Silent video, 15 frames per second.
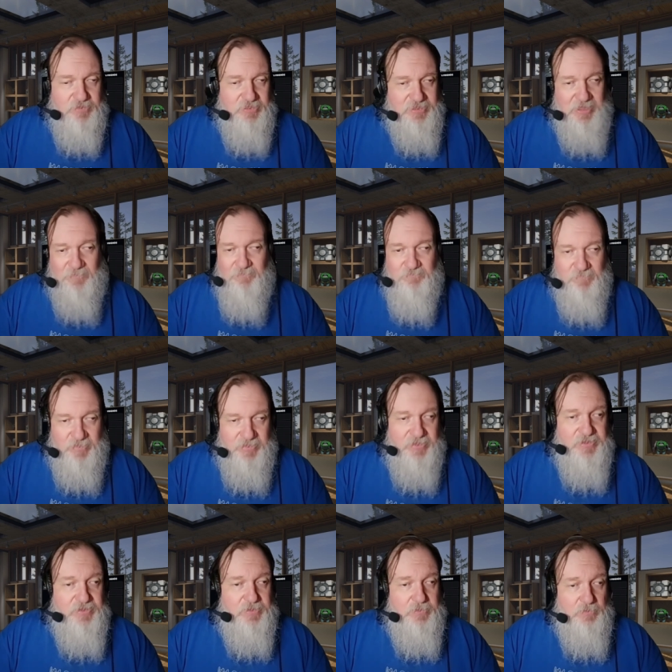
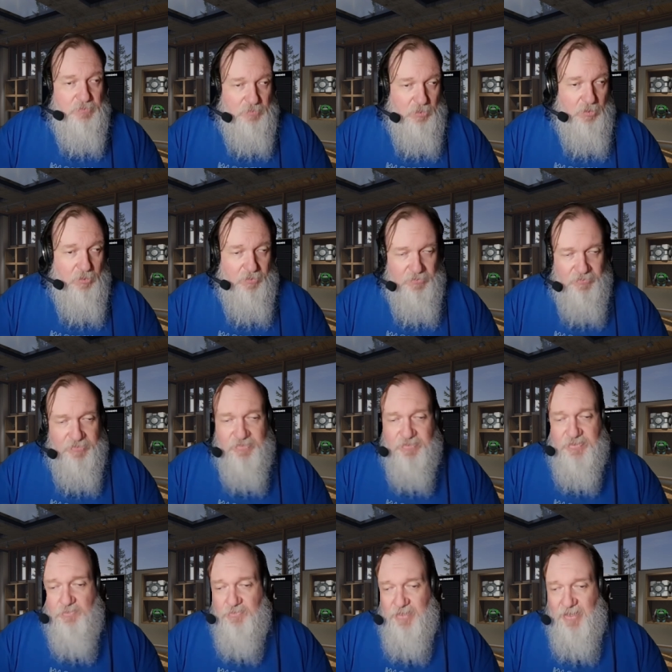government's laws.
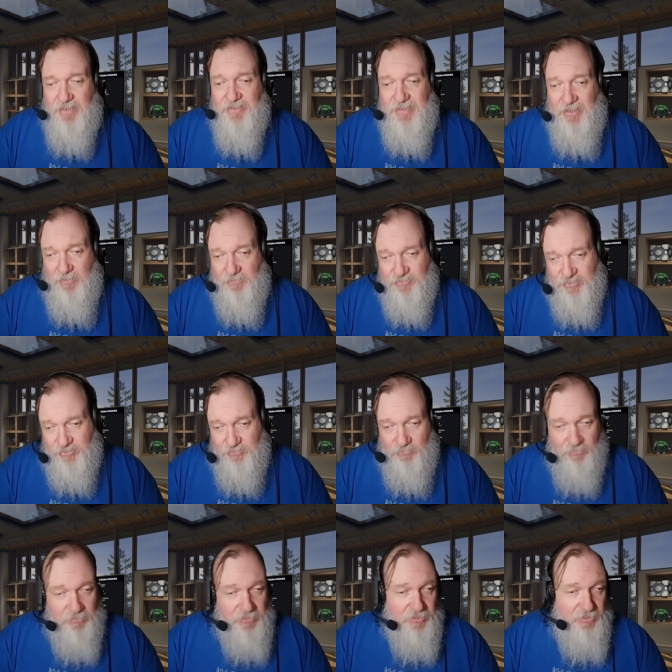They're not there
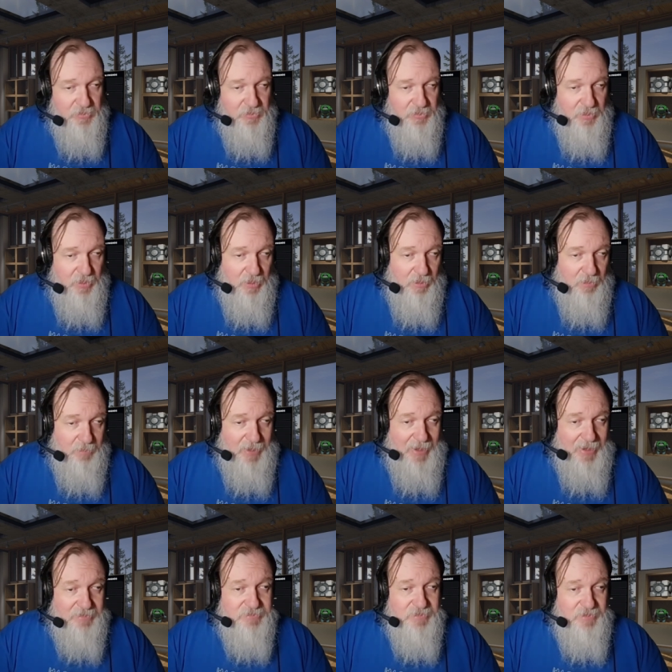to uh,
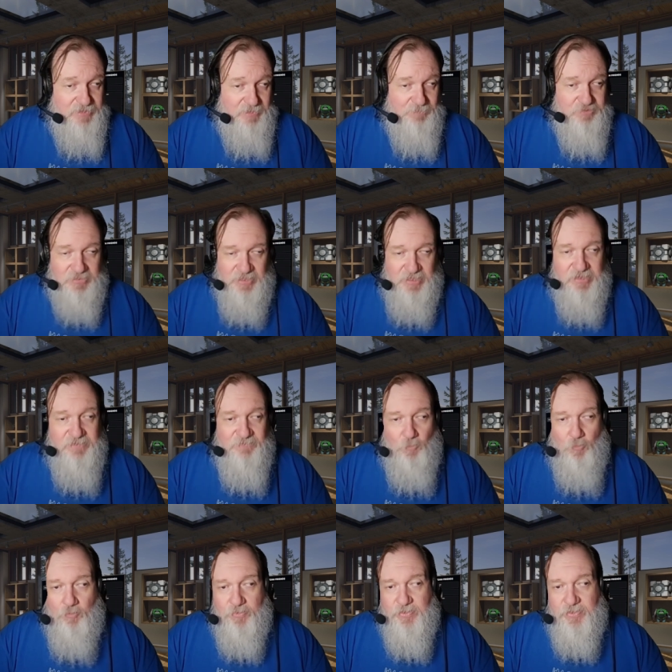act as a police
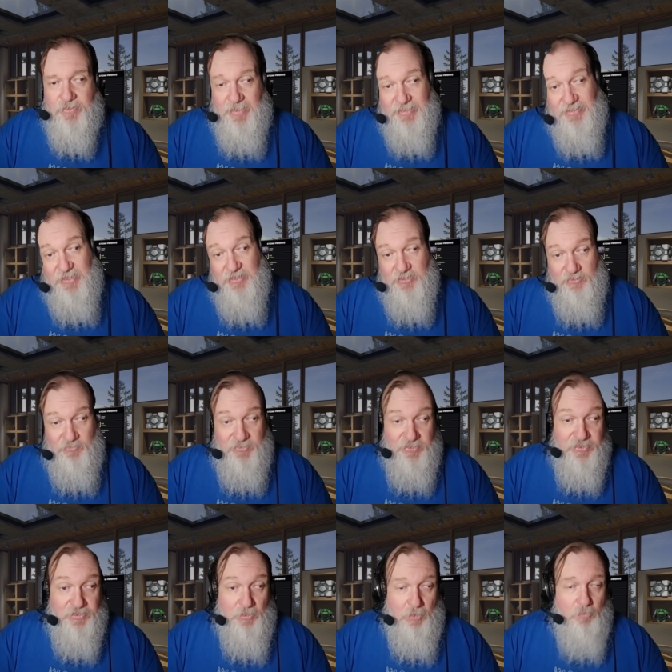force like they do in
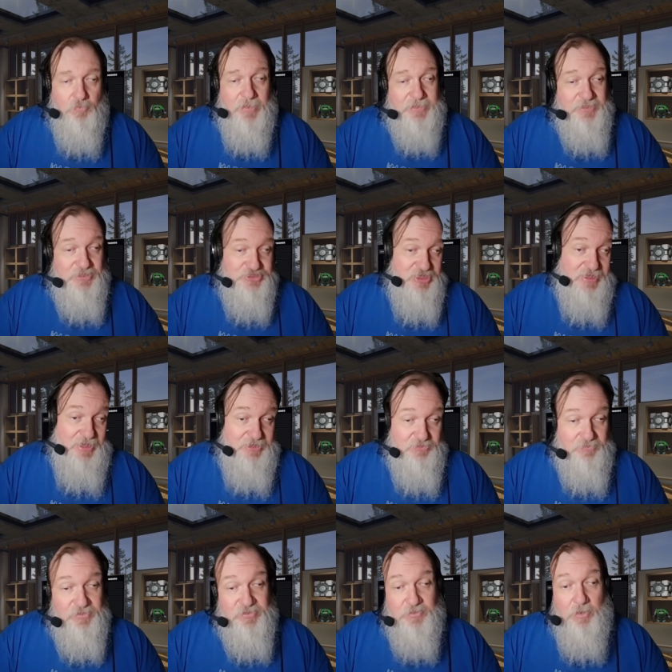Star, like the Jedi
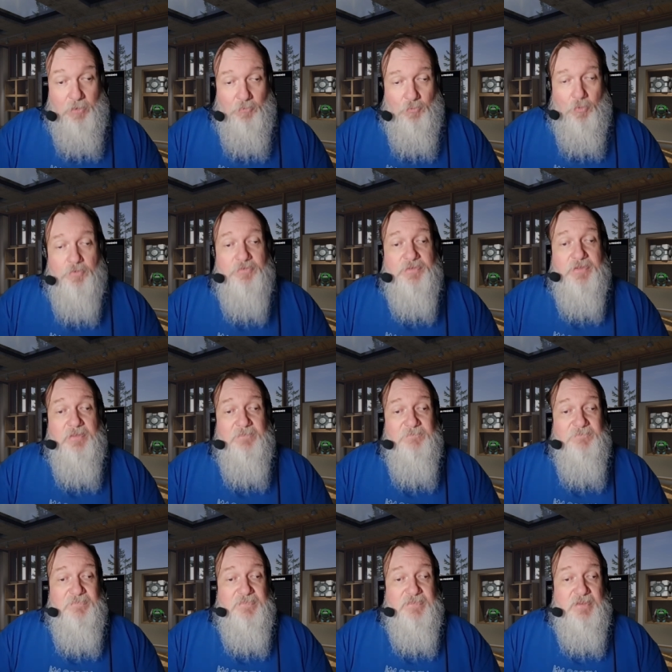do in Star Wars.
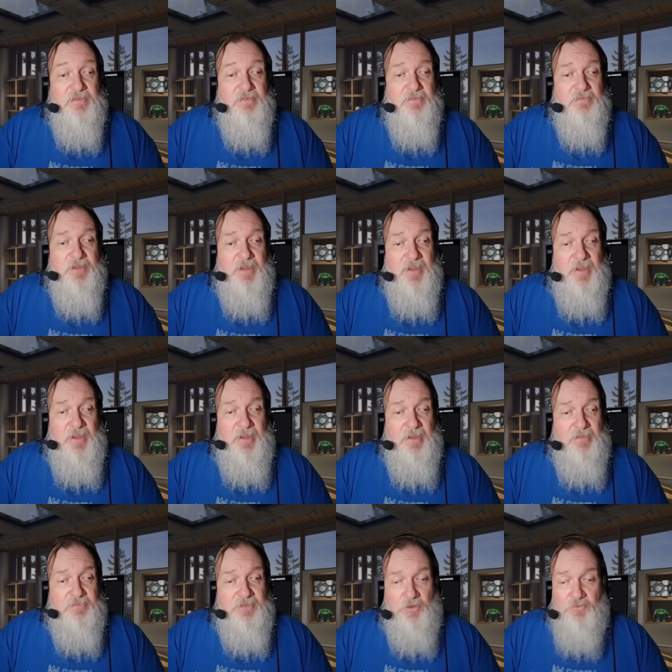
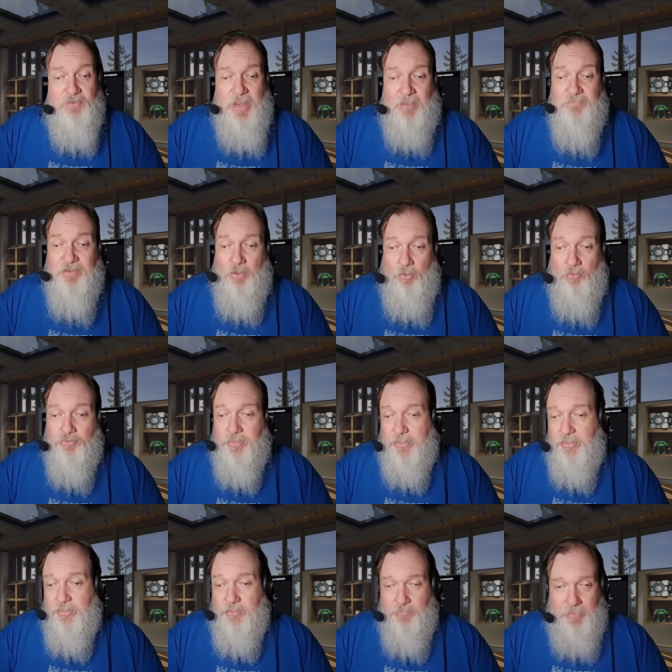And they're not
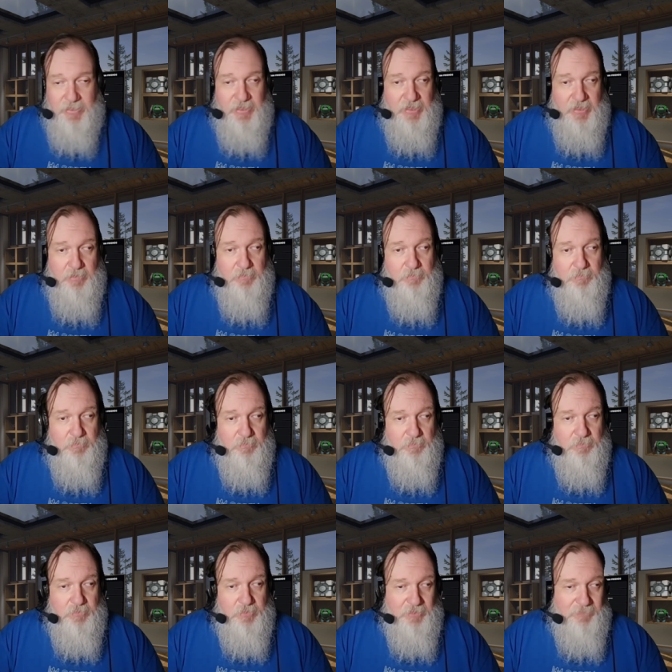beholden to any
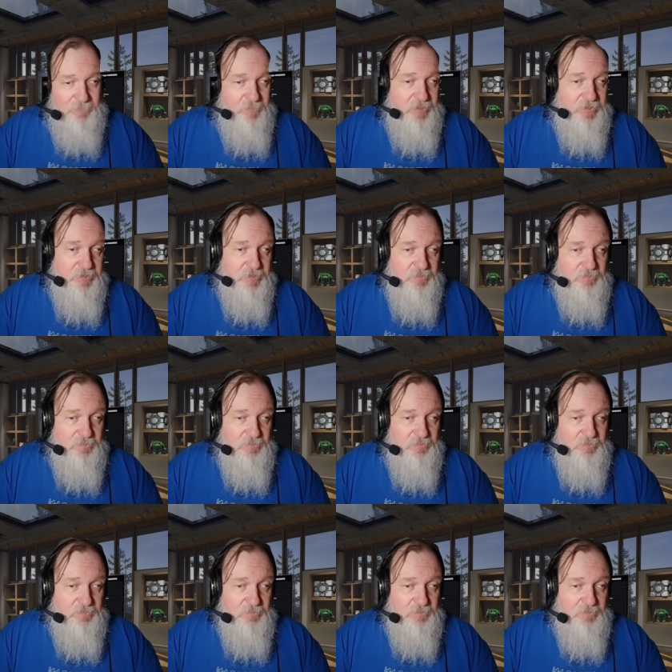government.